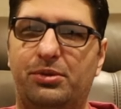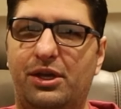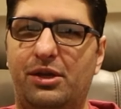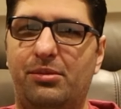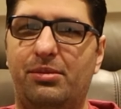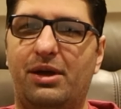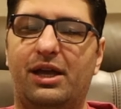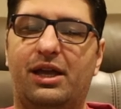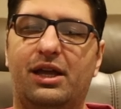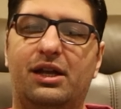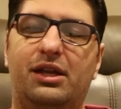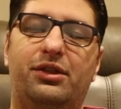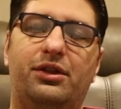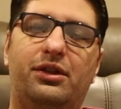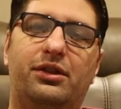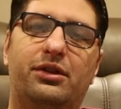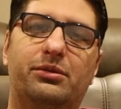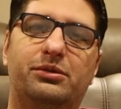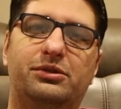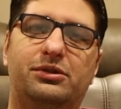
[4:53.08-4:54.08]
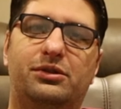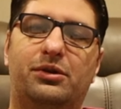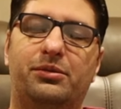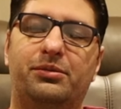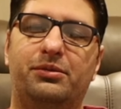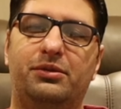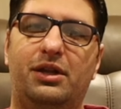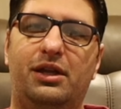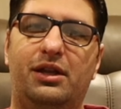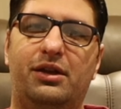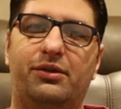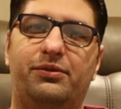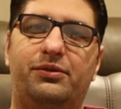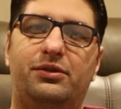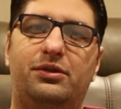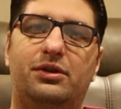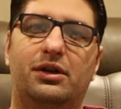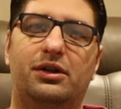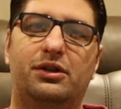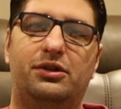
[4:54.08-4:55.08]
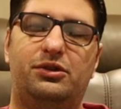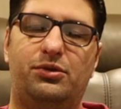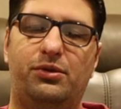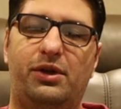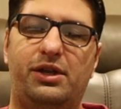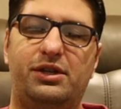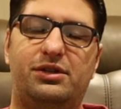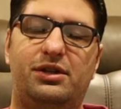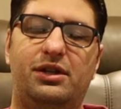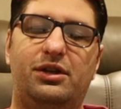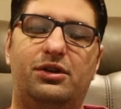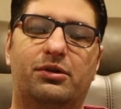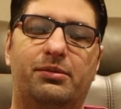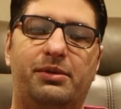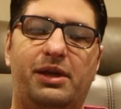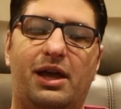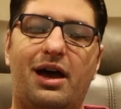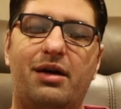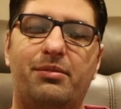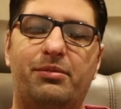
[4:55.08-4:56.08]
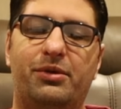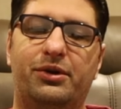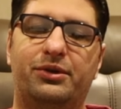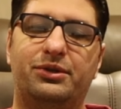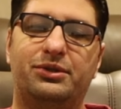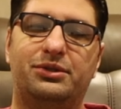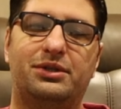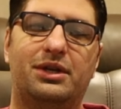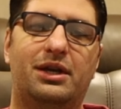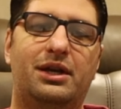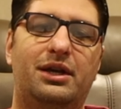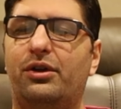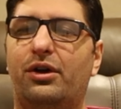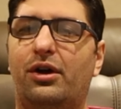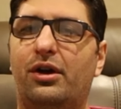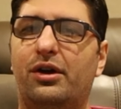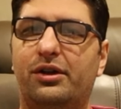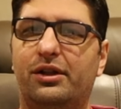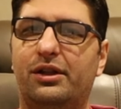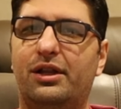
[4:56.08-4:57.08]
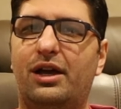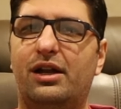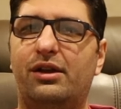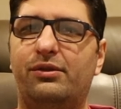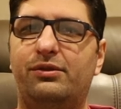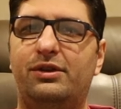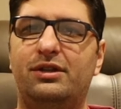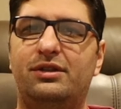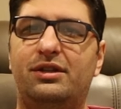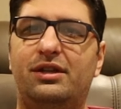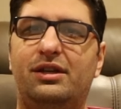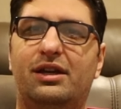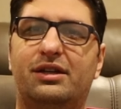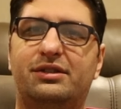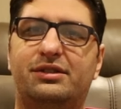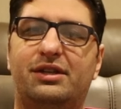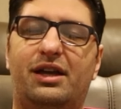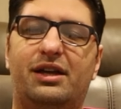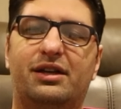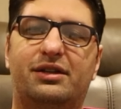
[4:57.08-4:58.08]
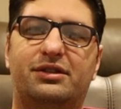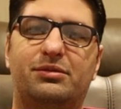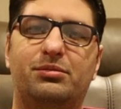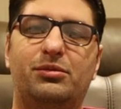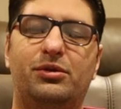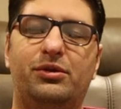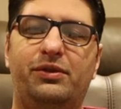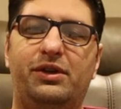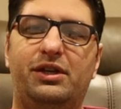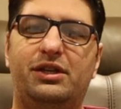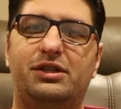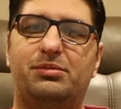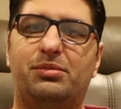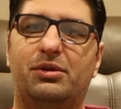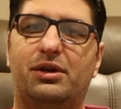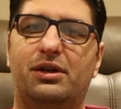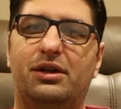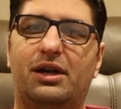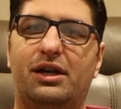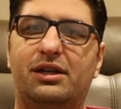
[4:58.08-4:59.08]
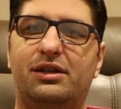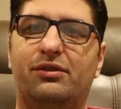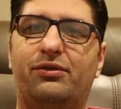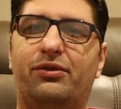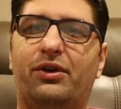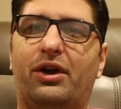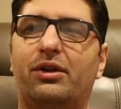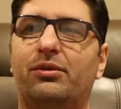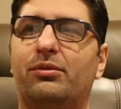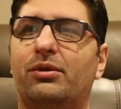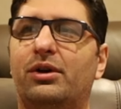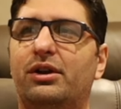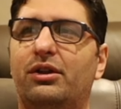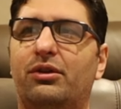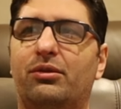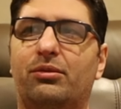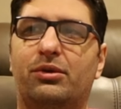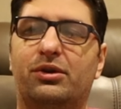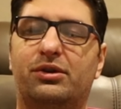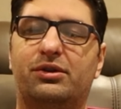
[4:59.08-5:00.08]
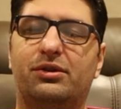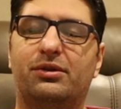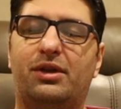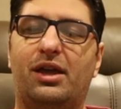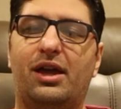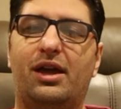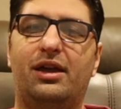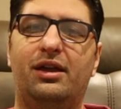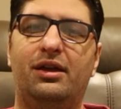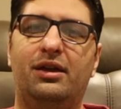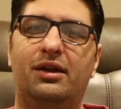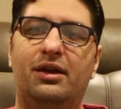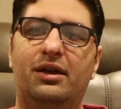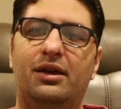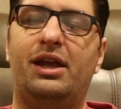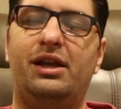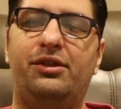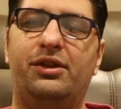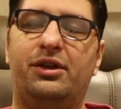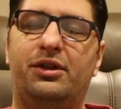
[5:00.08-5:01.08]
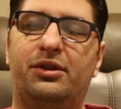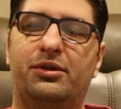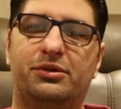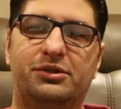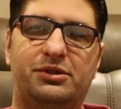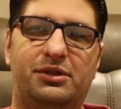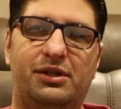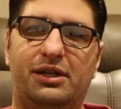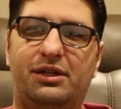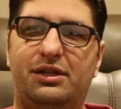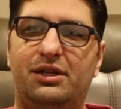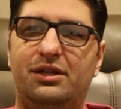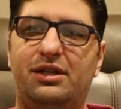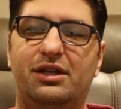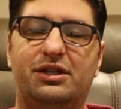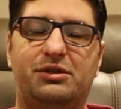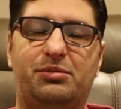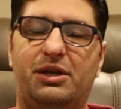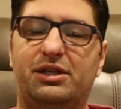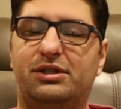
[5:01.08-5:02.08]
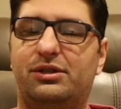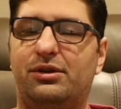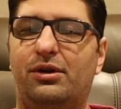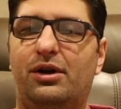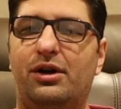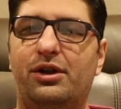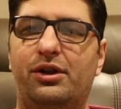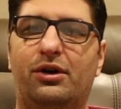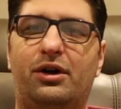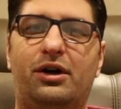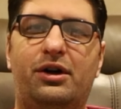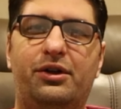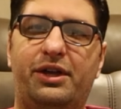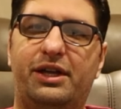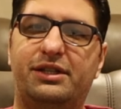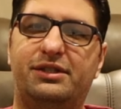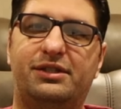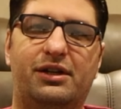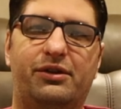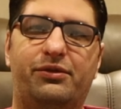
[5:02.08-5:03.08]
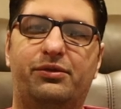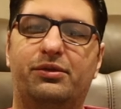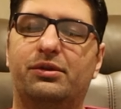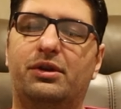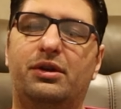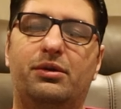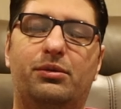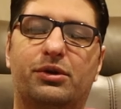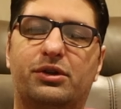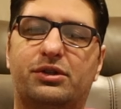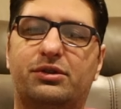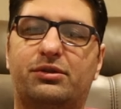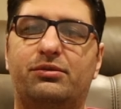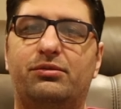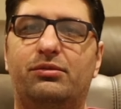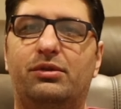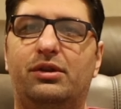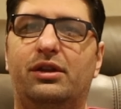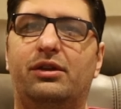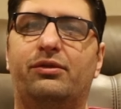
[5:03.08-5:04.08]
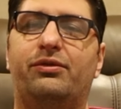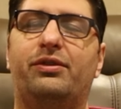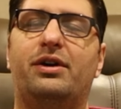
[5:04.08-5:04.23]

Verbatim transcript: playing back anything that was Dol native uh, True HD Dolby Atmos. There aren't a lot of DTS:X movies, but I did find one and it worked okay. Anything that was like DTS Master Audio, all that stuff, it works really